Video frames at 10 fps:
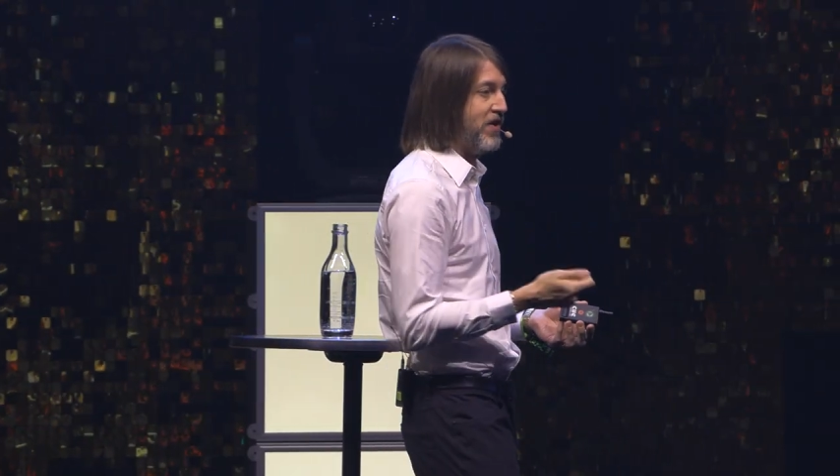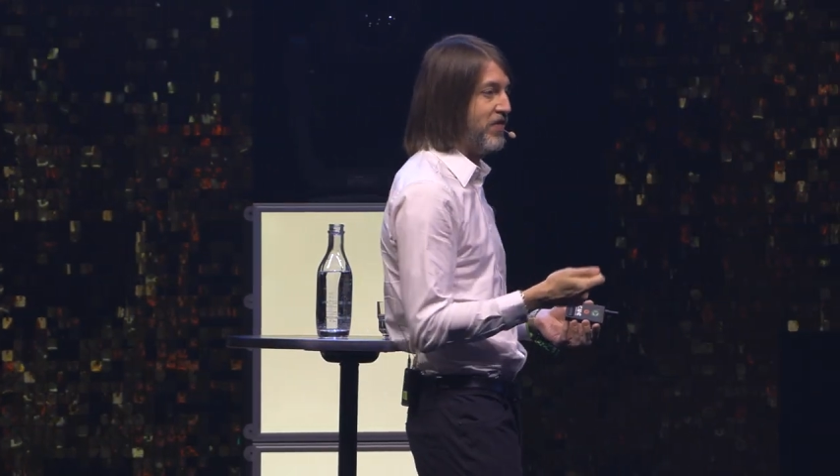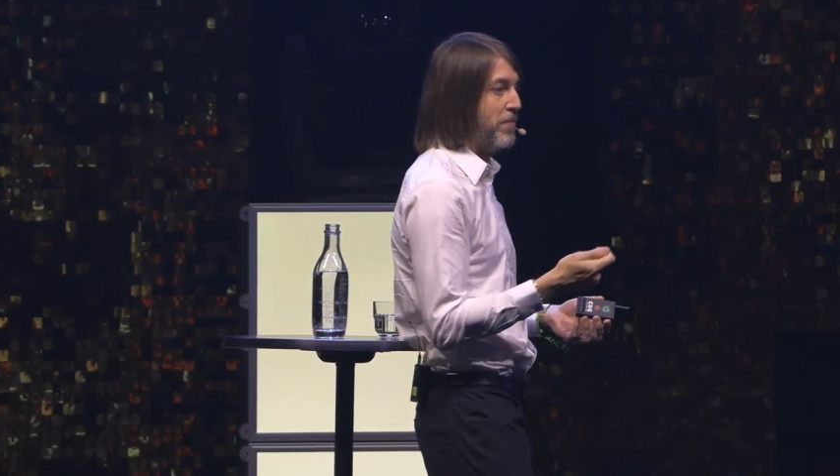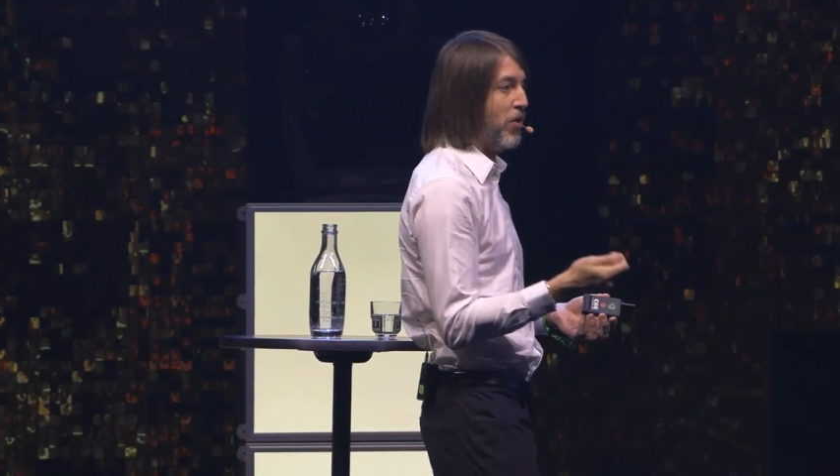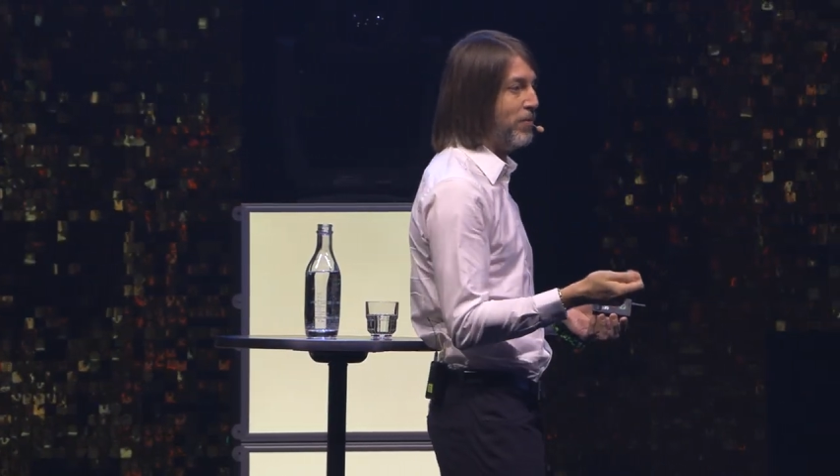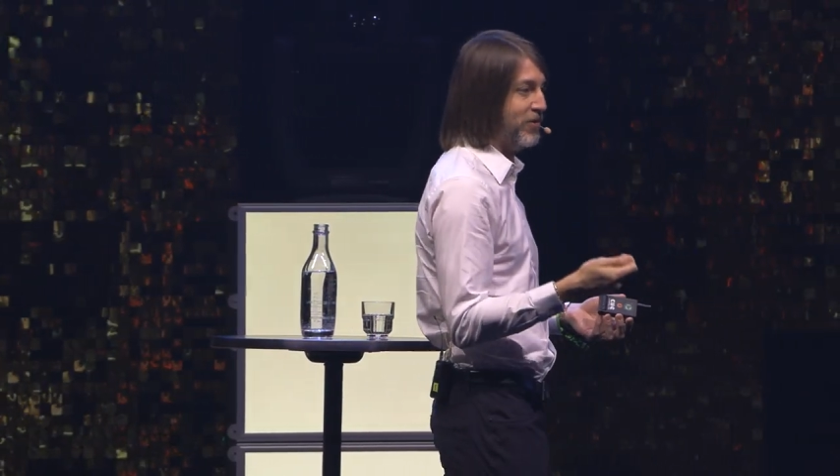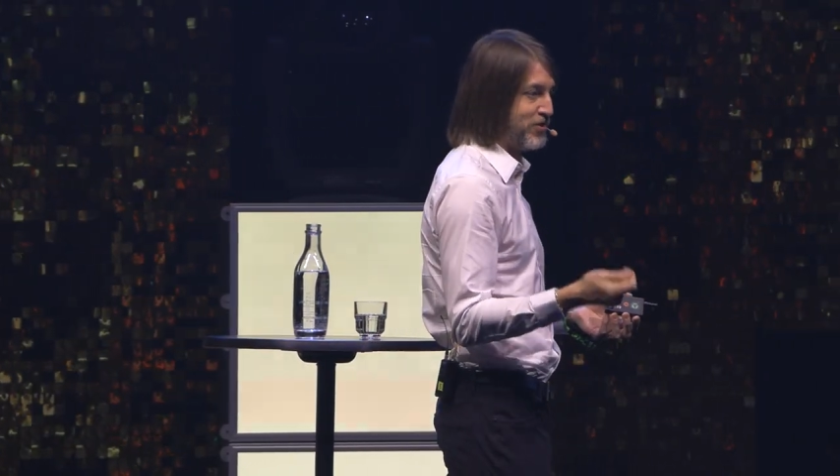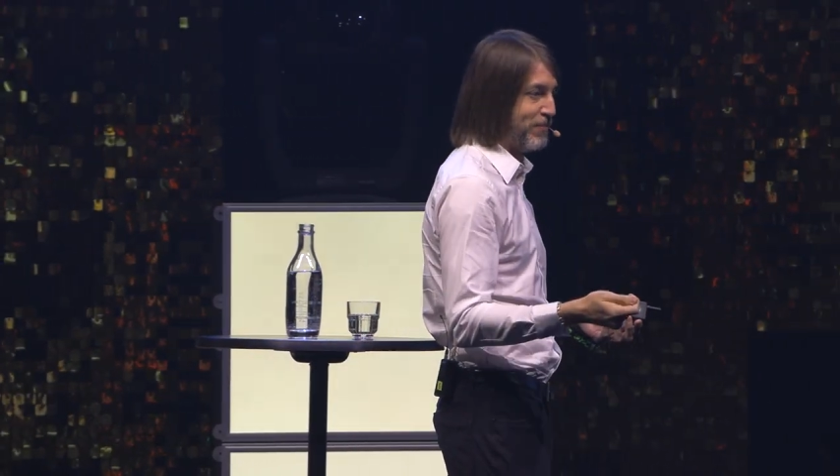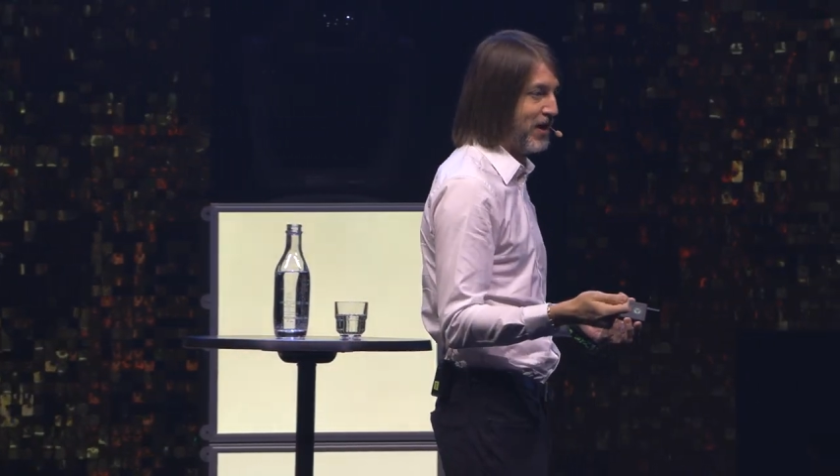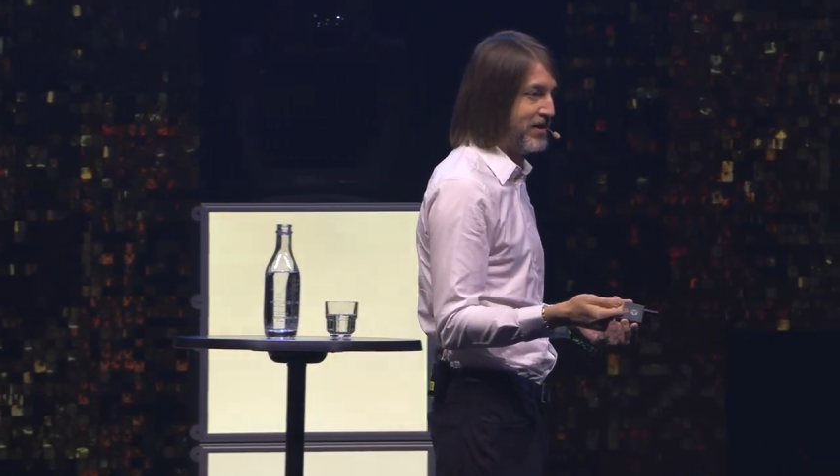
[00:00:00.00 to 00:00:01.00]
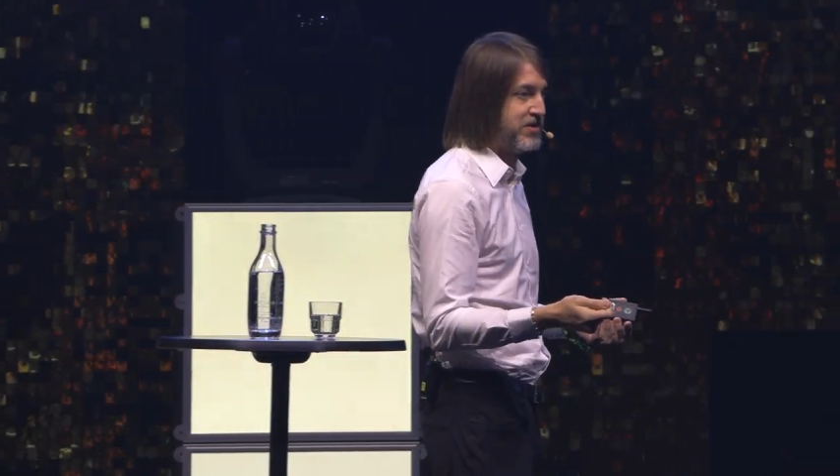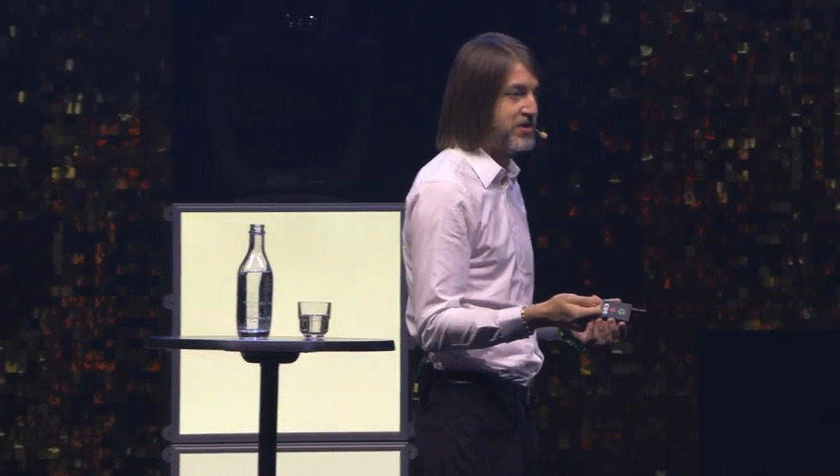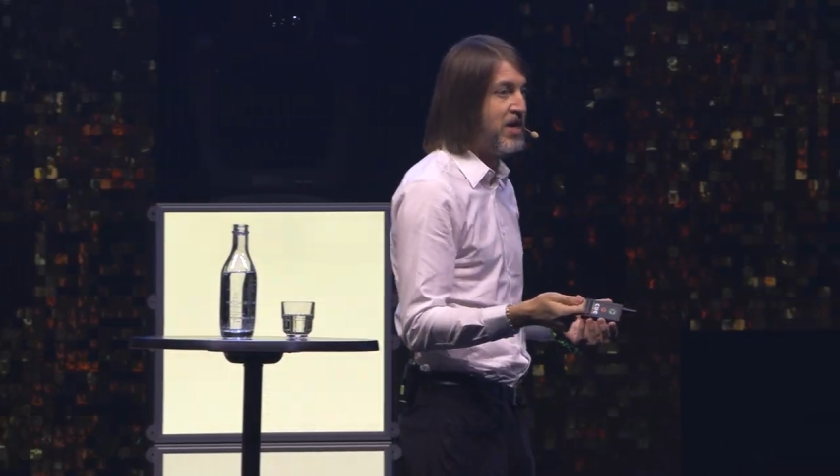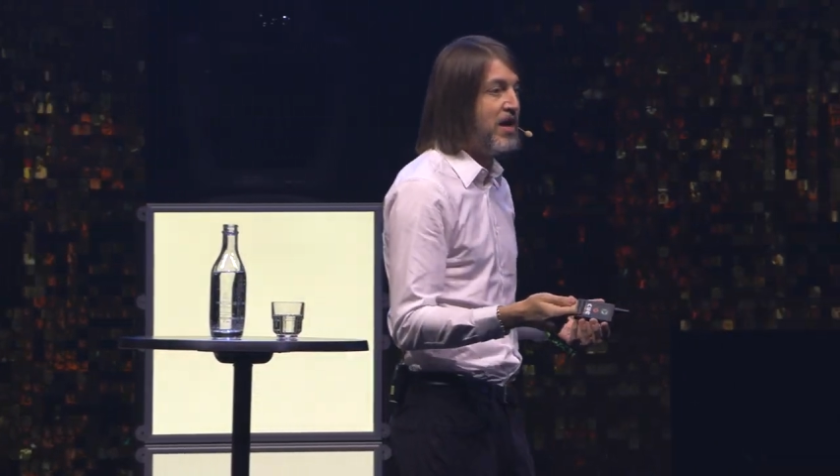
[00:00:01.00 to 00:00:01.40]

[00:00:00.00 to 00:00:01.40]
in the mobile space,